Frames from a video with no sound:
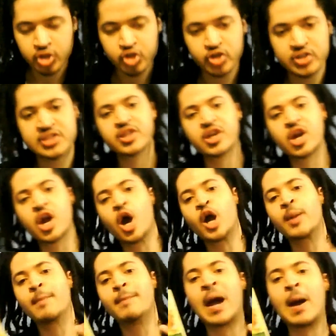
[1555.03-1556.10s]
So this is a
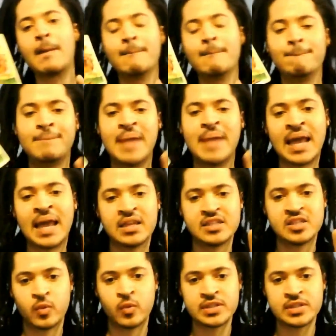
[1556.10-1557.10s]
card about balance.